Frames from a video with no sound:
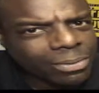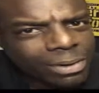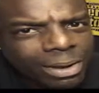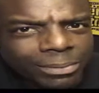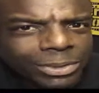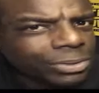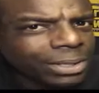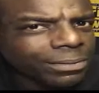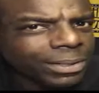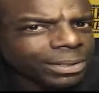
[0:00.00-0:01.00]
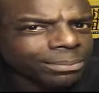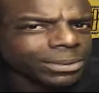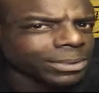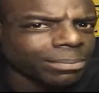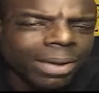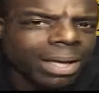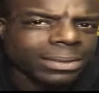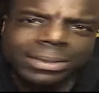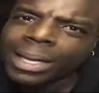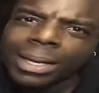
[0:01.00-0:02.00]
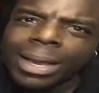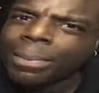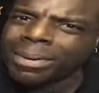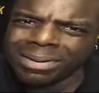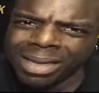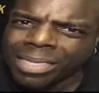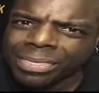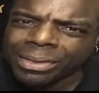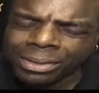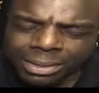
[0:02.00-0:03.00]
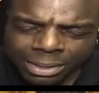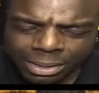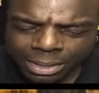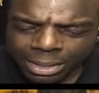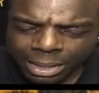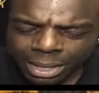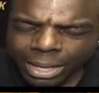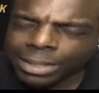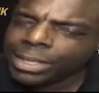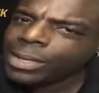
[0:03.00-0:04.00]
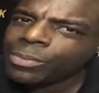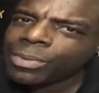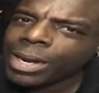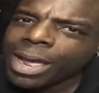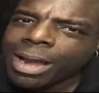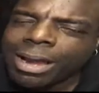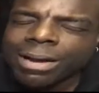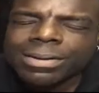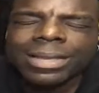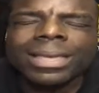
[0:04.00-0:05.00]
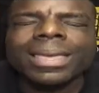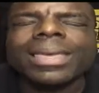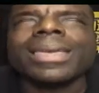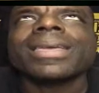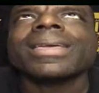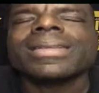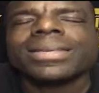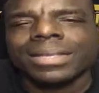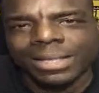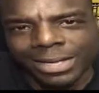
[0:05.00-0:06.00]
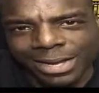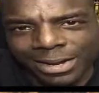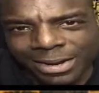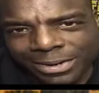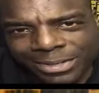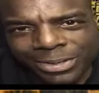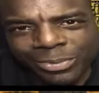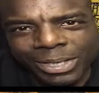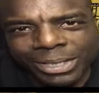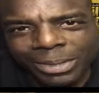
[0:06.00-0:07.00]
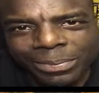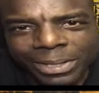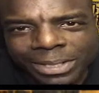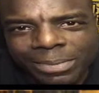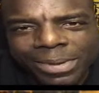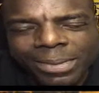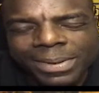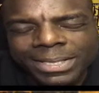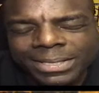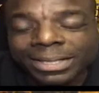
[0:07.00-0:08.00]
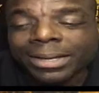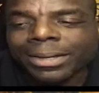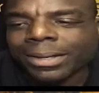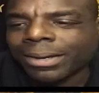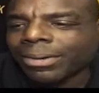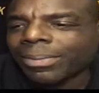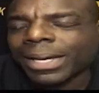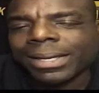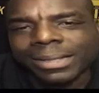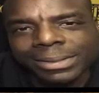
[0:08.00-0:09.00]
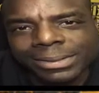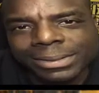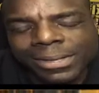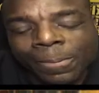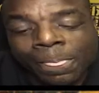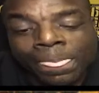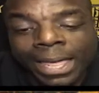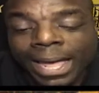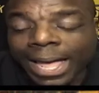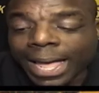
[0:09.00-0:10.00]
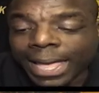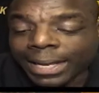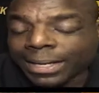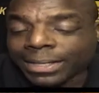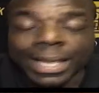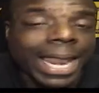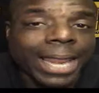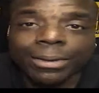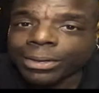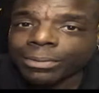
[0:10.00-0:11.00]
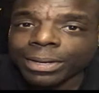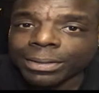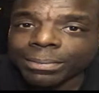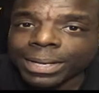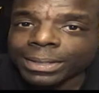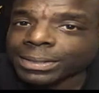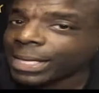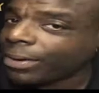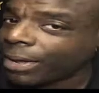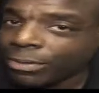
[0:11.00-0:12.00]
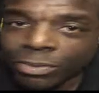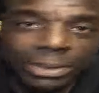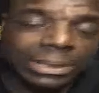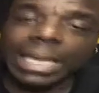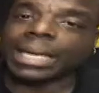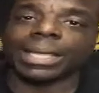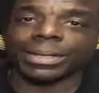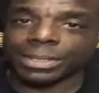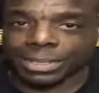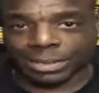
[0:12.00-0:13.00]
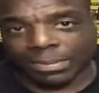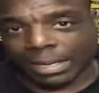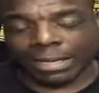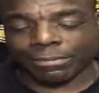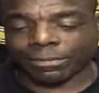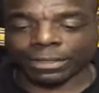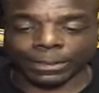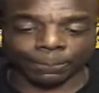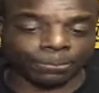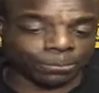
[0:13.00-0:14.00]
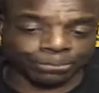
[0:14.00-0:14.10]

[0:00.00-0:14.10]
going on, but you never hear Mr. Moss cutting up or nothing. And then when I heard the New England picked them up, I said, oh my goodness. And I don't know nothing about this. I don't have no insight. This is just my gut feeling.